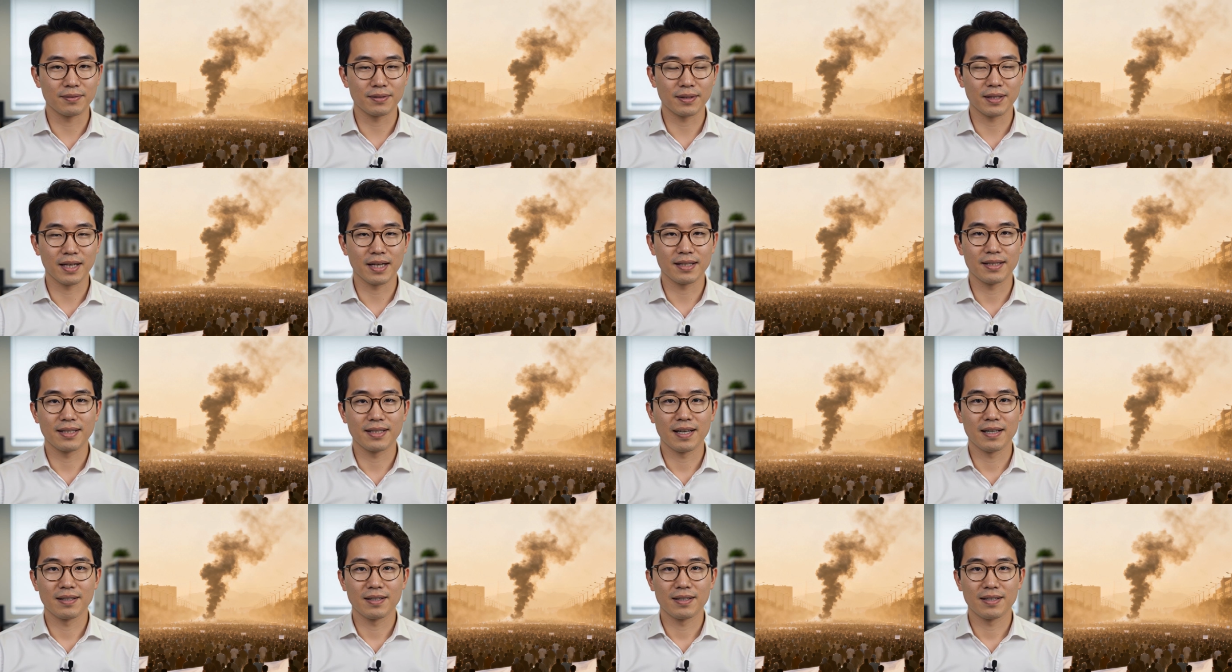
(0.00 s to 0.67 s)
Death
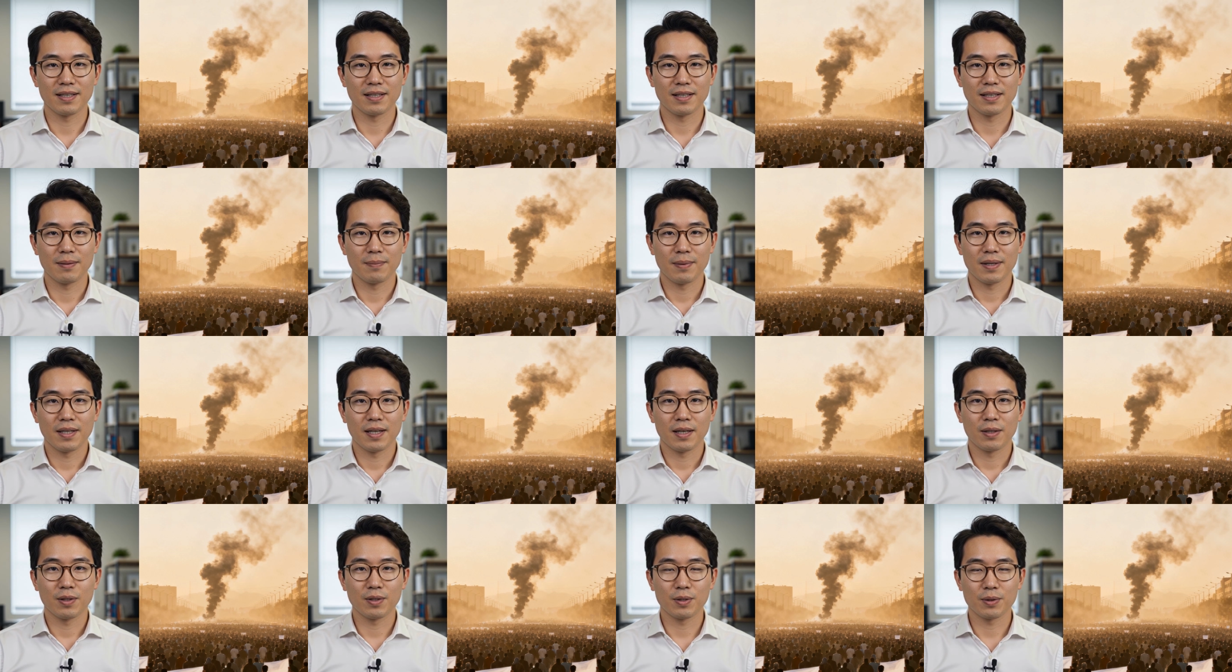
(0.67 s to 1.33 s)
sentences have been
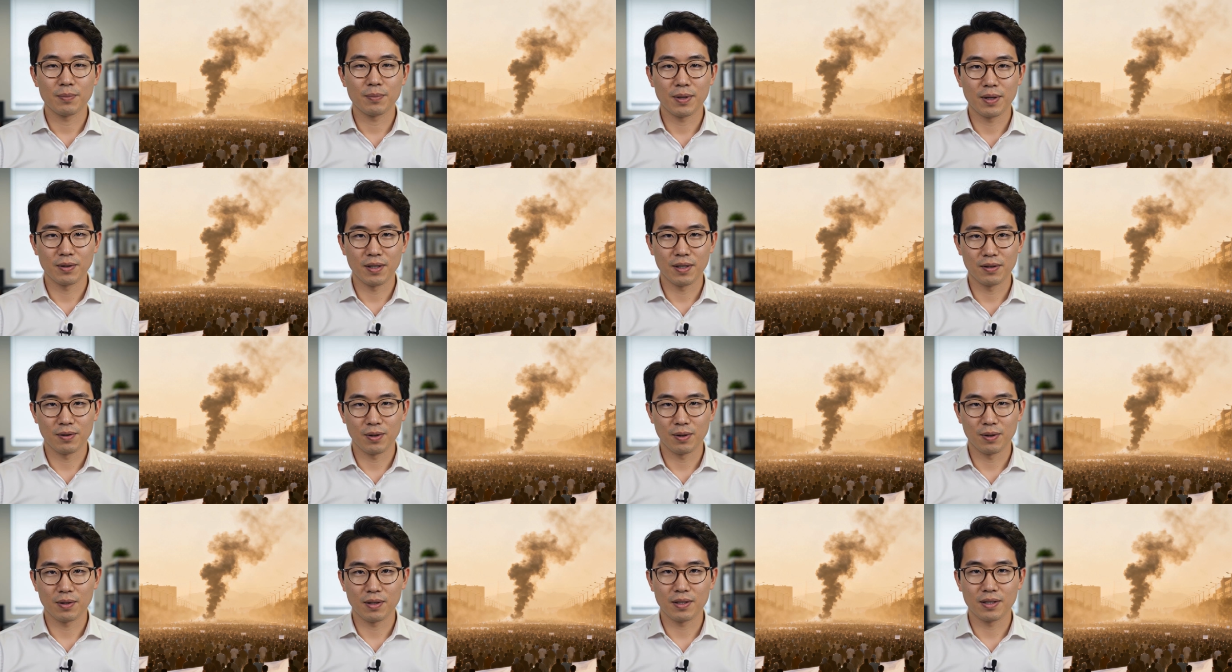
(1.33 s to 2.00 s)
issued by
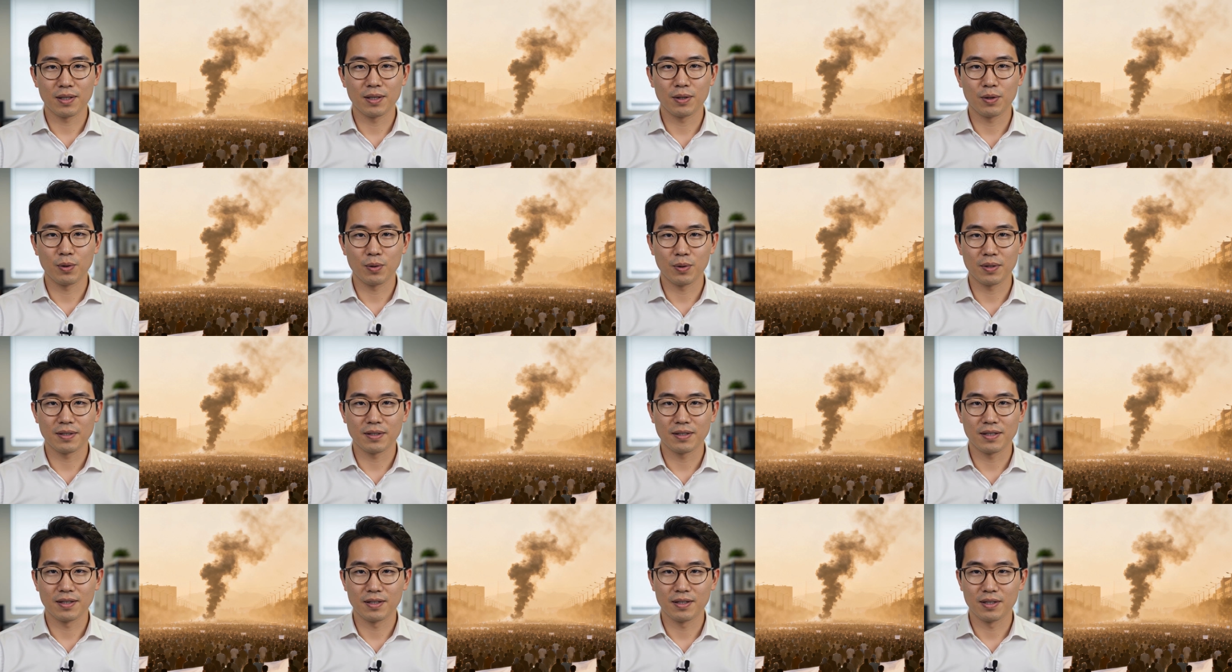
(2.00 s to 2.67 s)
revolutionary
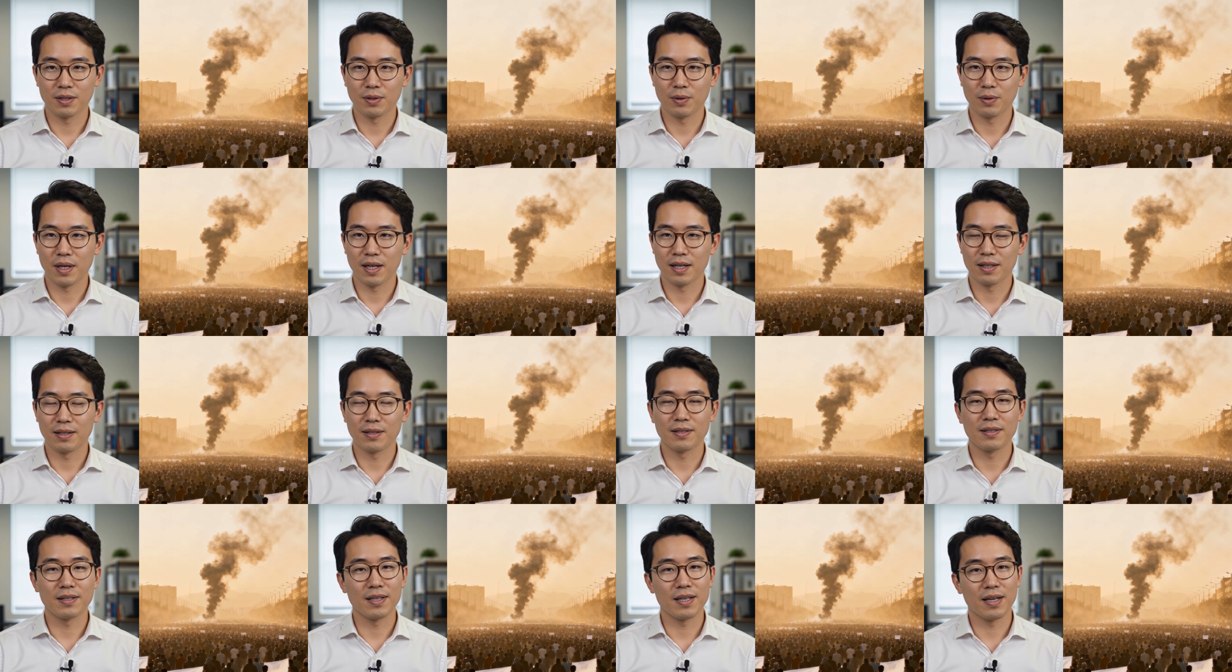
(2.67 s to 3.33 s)
courts in
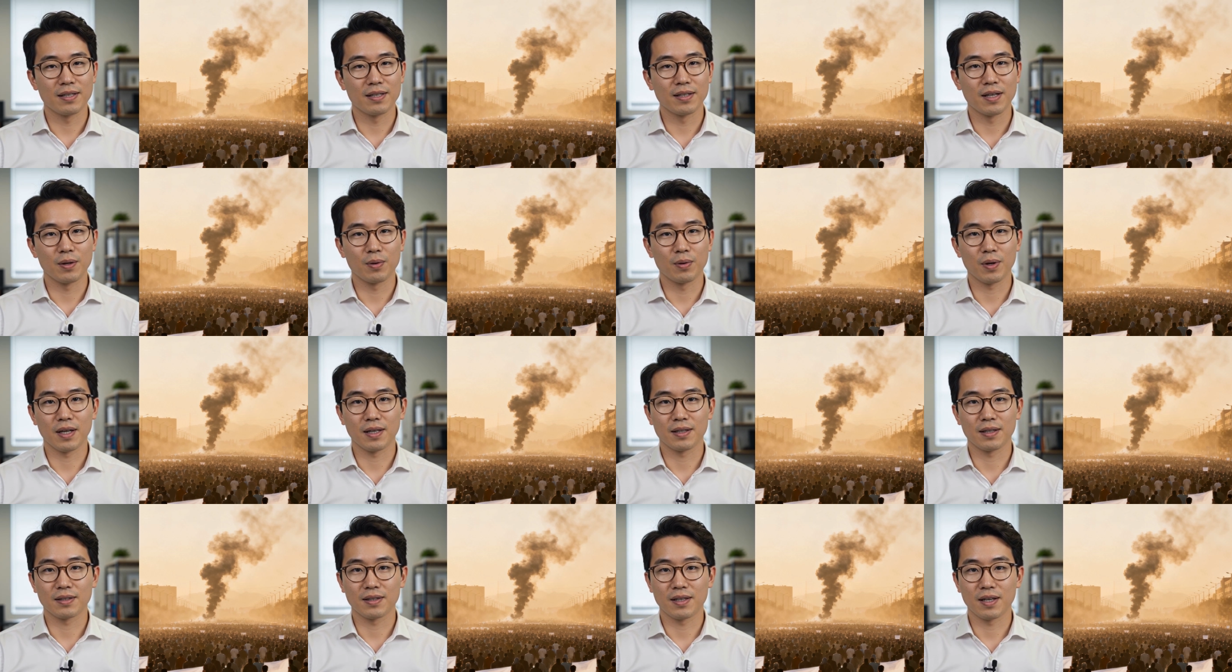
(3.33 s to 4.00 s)
Shiraz,
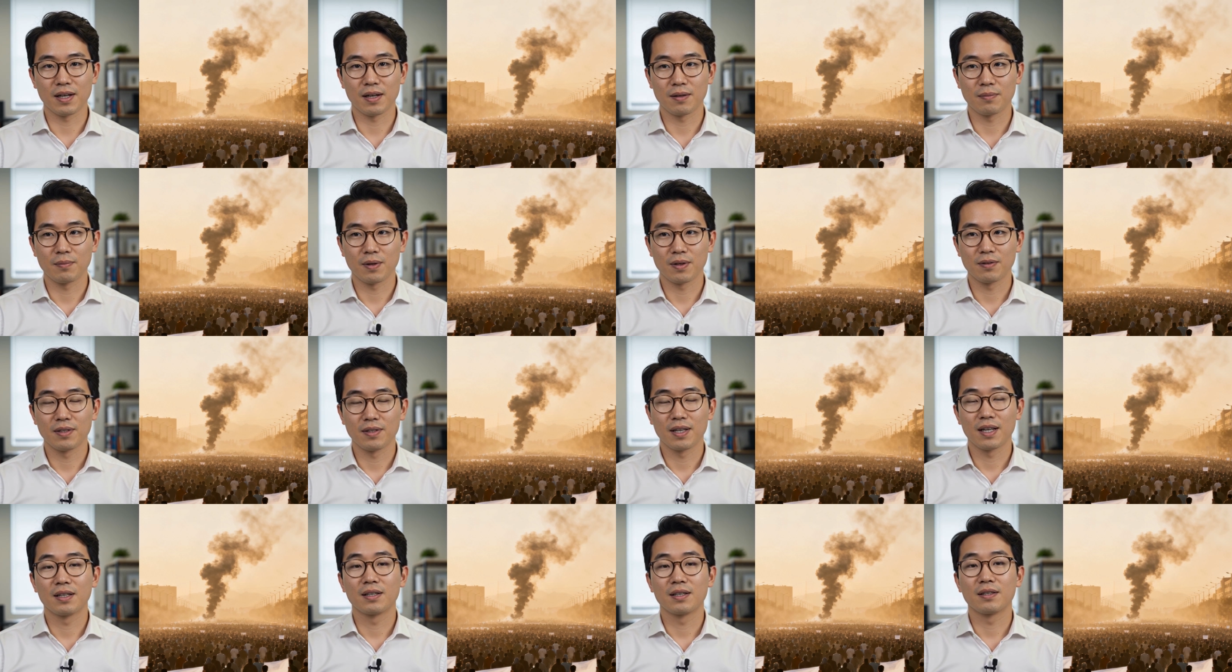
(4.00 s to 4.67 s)
Tehran,
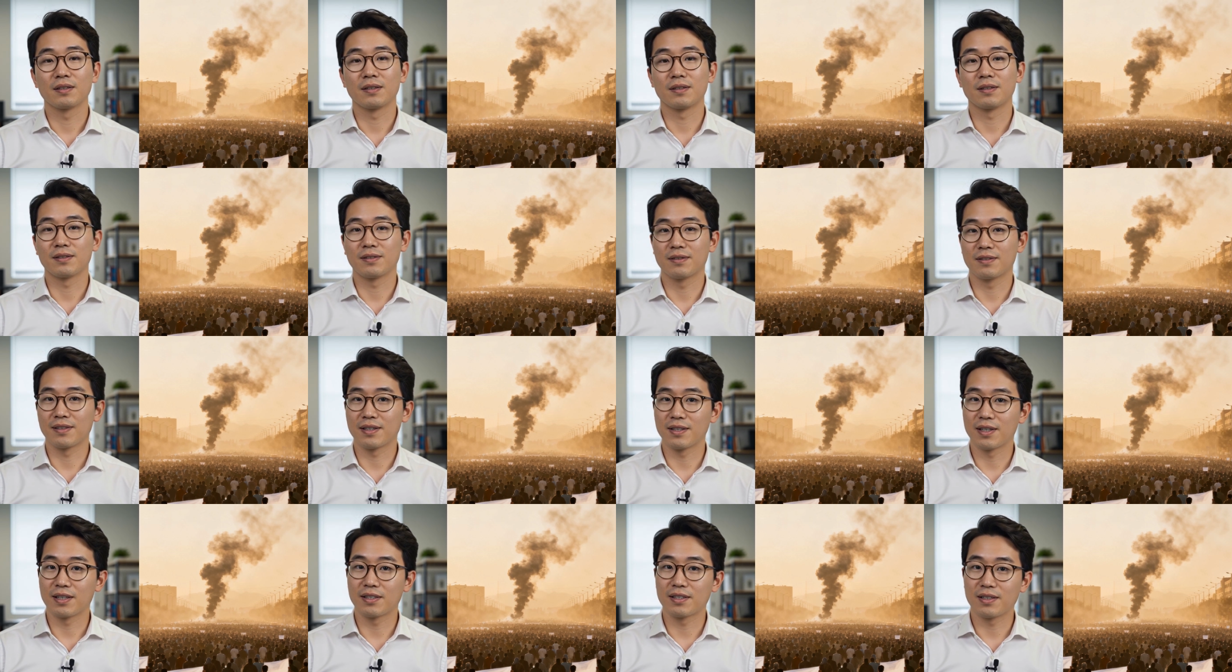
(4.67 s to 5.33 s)
Marvdasht,
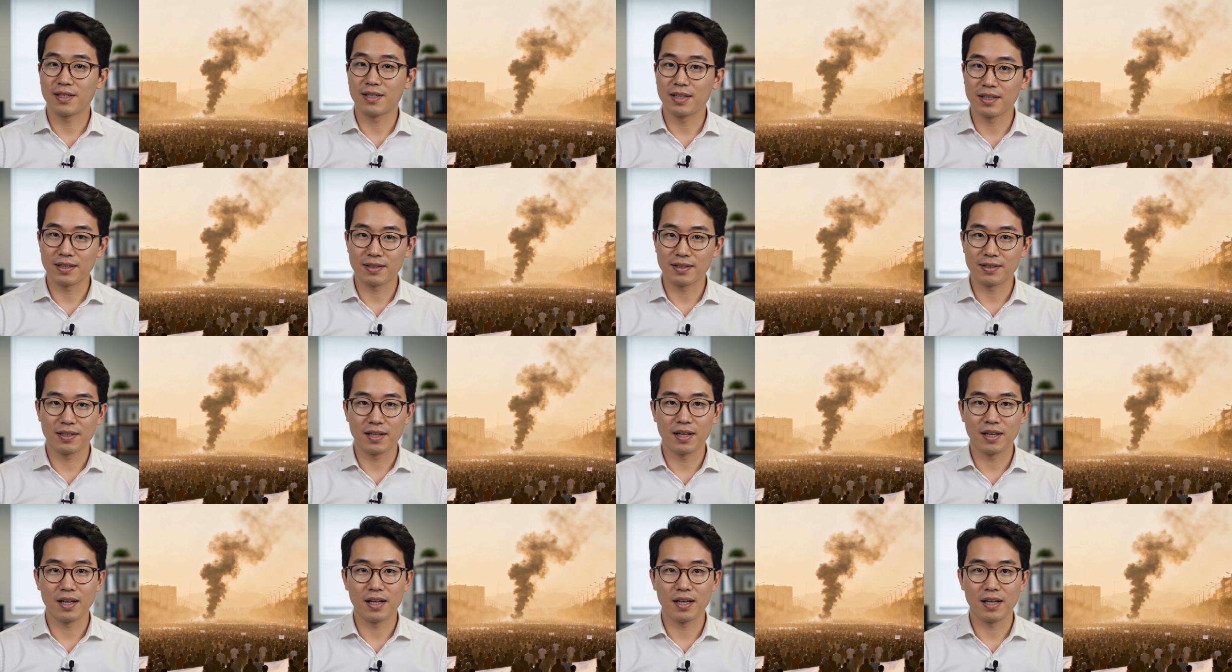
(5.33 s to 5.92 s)
and other cities,